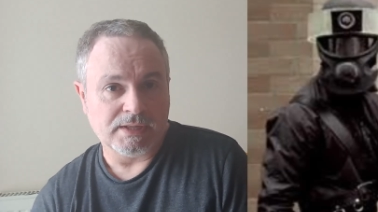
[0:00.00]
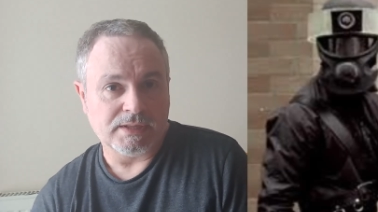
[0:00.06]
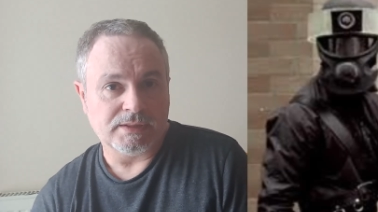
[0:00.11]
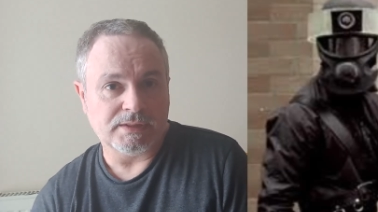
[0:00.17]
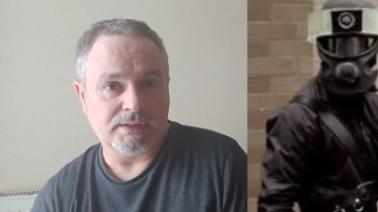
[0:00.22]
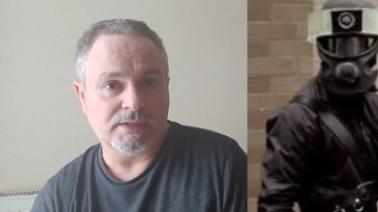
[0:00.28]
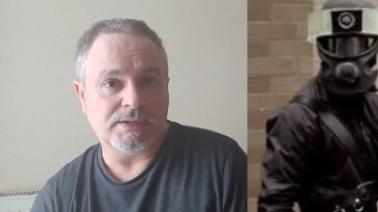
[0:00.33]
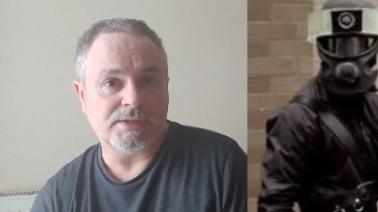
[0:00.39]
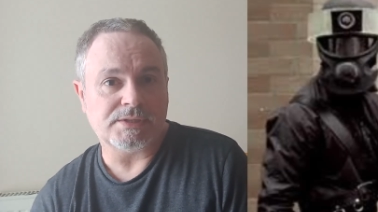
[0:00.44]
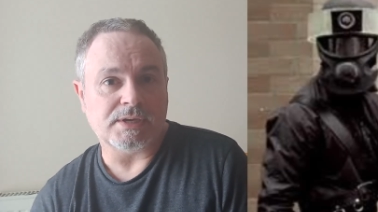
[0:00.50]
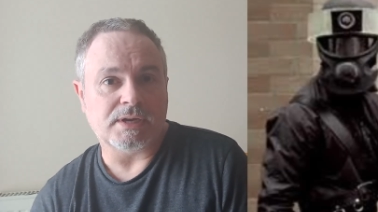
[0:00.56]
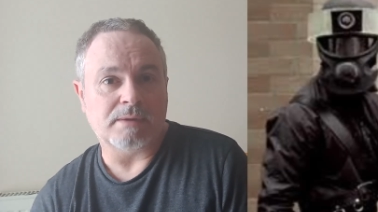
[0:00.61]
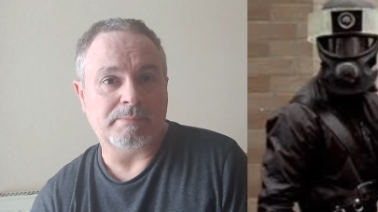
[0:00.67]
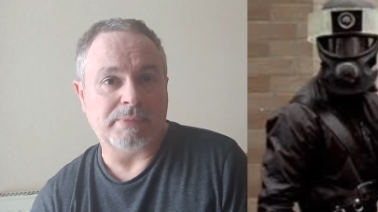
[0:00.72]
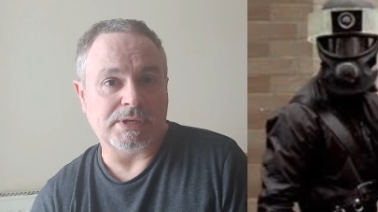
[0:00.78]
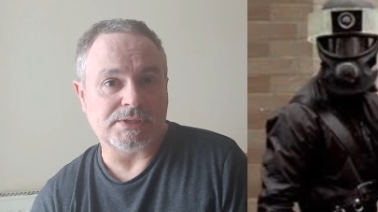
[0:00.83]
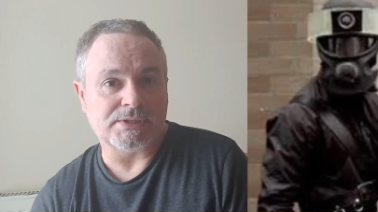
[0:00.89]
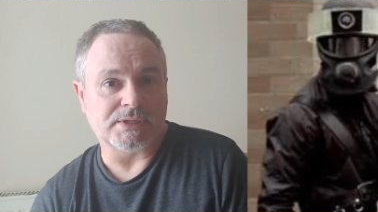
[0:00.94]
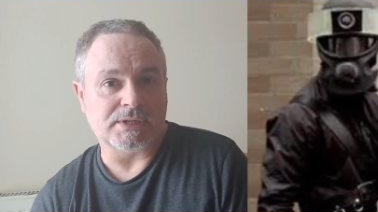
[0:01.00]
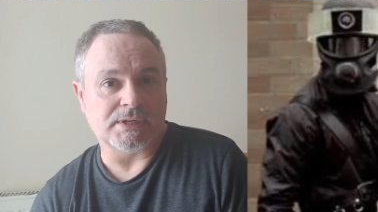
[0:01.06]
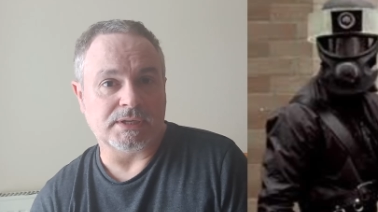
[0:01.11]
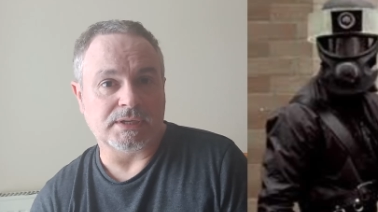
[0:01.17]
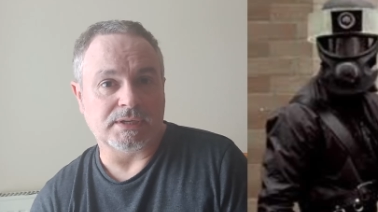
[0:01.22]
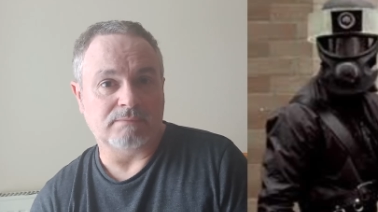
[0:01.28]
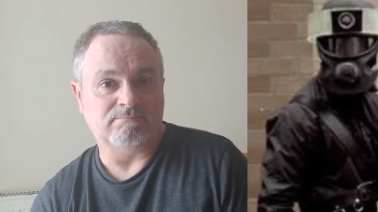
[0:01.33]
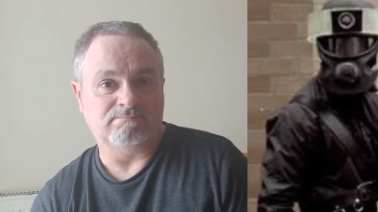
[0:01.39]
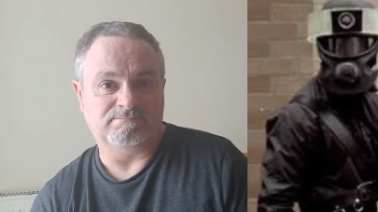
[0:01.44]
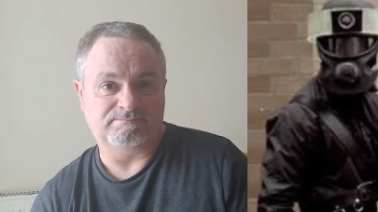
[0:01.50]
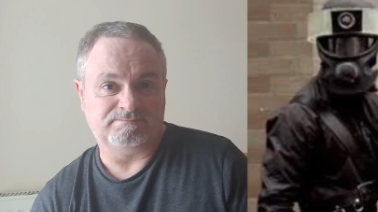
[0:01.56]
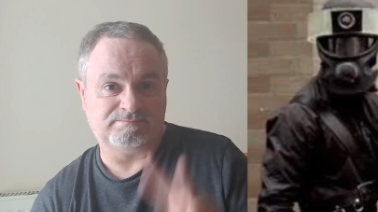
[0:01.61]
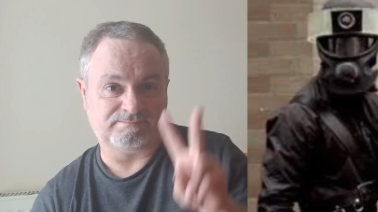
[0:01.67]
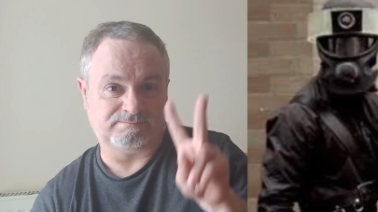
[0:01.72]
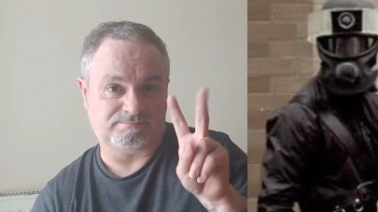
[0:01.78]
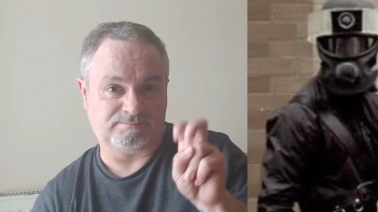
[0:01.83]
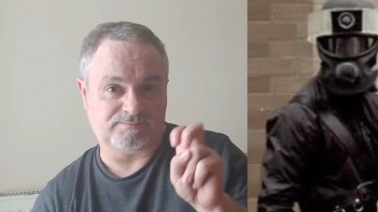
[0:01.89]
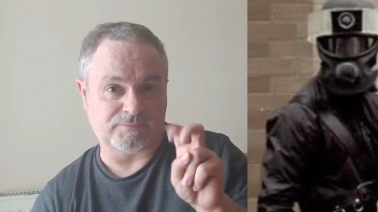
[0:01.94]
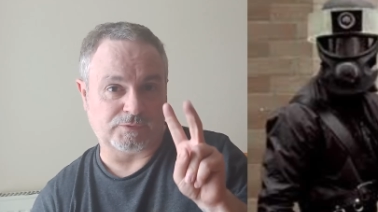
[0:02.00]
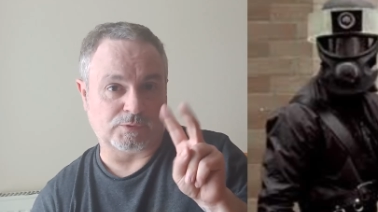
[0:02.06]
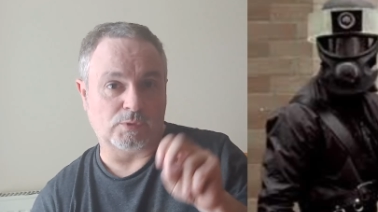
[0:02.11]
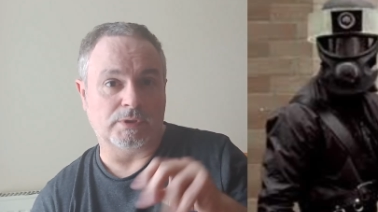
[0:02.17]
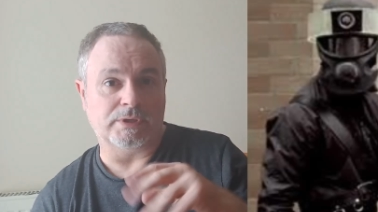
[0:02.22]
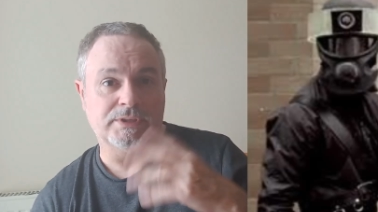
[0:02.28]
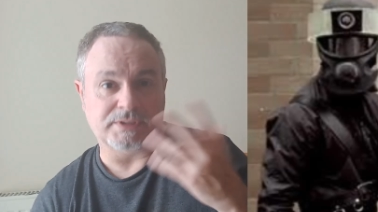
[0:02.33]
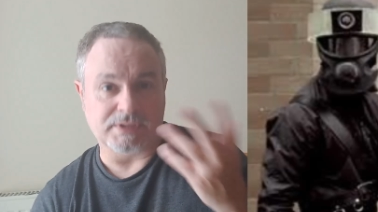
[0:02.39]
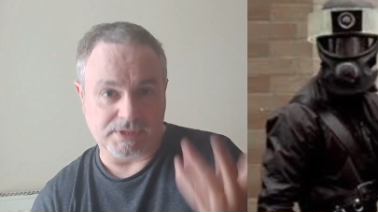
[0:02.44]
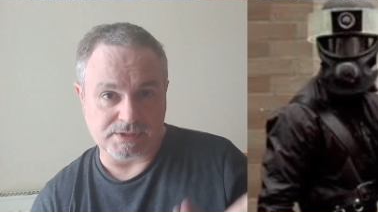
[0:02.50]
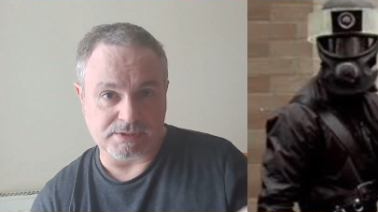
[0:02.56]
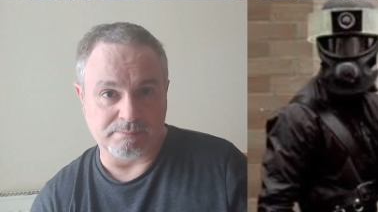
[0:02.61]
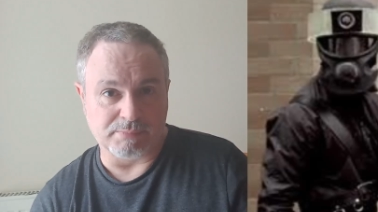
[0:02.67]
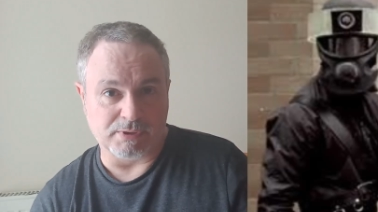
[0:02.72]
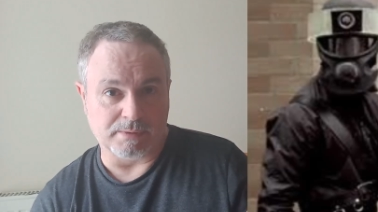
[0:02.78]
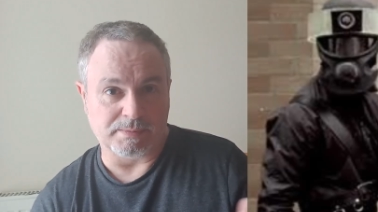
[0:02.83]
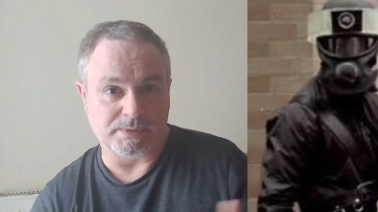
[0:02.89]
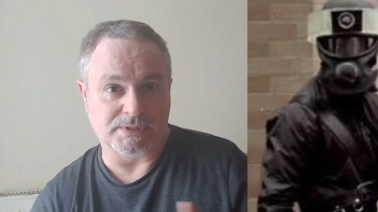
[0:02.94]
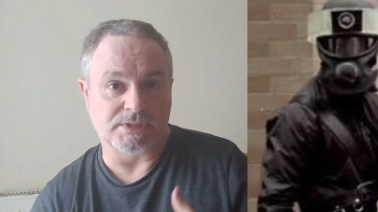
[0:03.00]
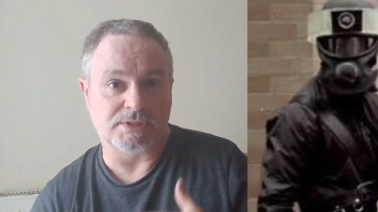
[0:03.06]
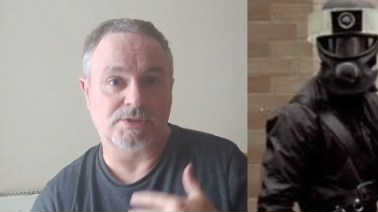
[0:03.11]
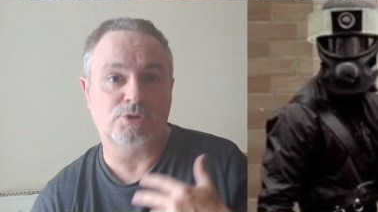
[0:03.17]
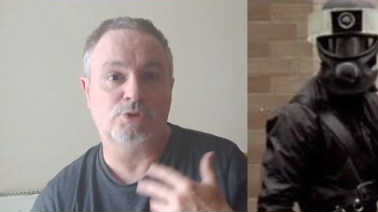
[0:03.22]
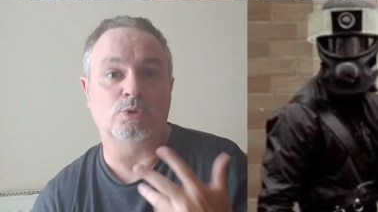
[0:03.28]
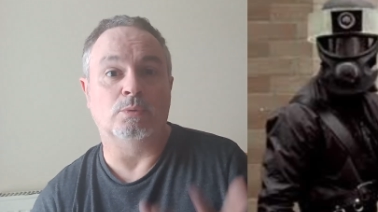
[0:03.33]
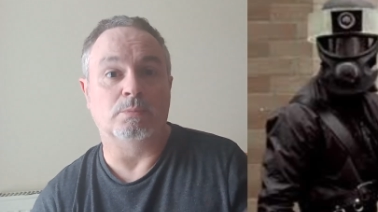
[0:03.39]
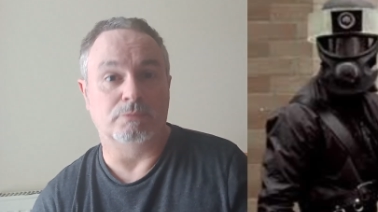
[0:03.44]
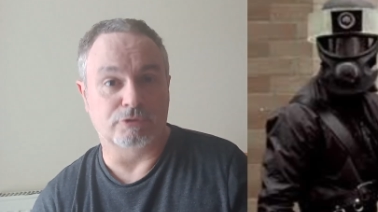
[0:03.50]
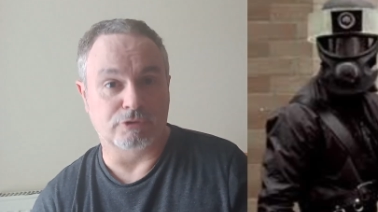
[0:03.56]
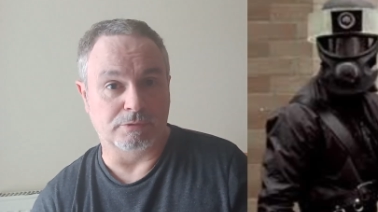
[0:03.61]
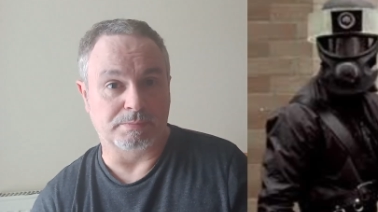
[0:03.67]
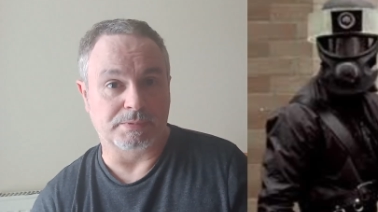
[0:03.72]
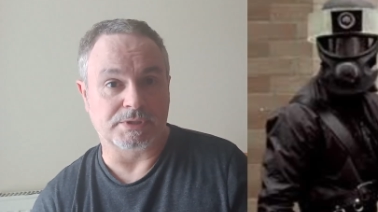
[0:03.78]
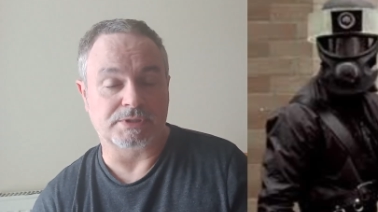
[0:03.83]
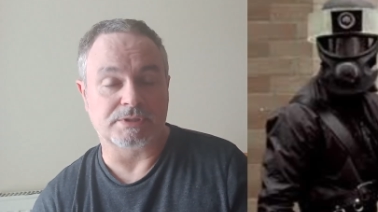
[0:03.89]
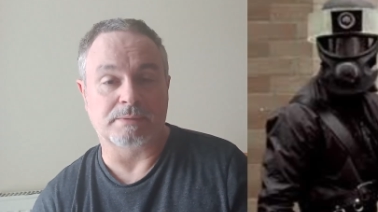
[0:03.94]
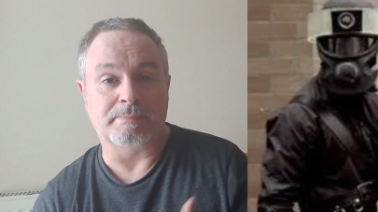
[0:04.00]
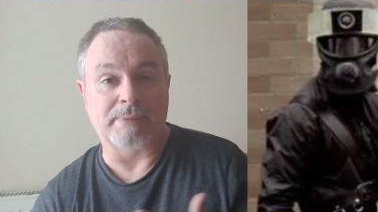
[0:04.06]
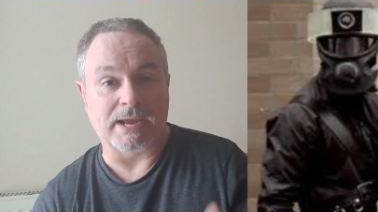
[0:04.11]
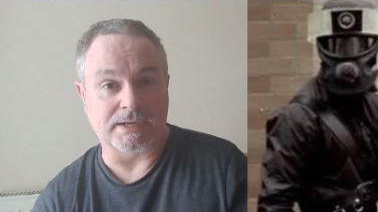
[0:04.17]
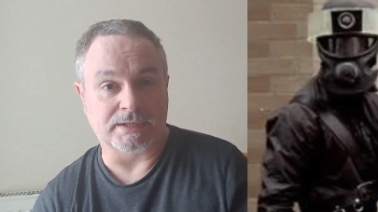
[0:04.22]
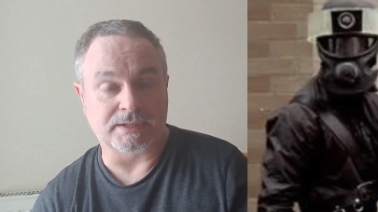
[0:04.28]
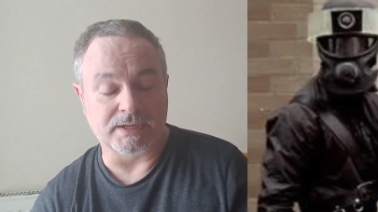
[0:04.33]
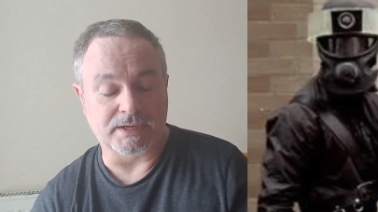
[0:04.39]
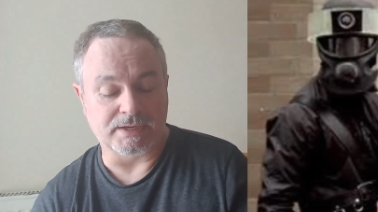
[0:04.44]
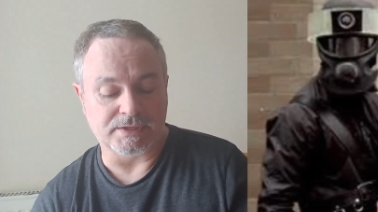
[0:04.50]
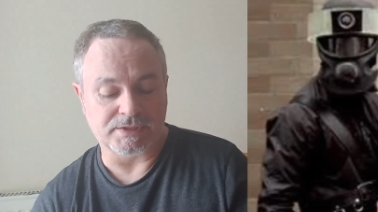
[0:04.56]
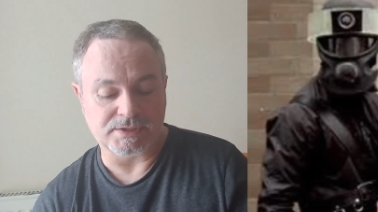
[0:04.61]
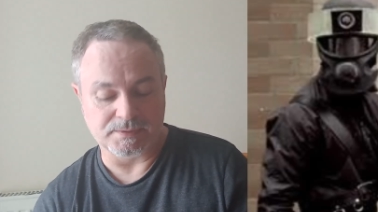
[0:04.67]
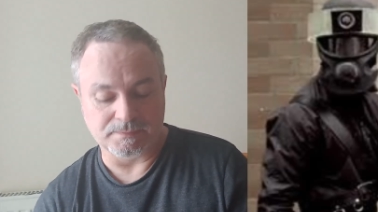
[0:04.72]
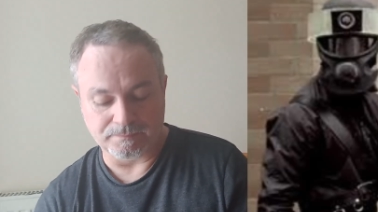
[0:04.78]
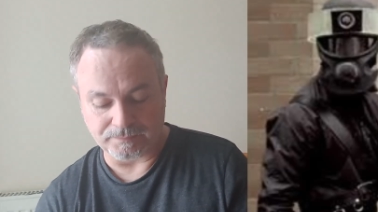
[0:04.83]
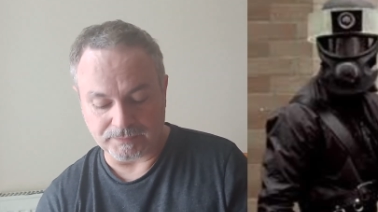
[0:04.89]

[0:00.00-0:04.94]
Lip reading: These are basically, for all intents and purposes, stormtroopers, the bad guys.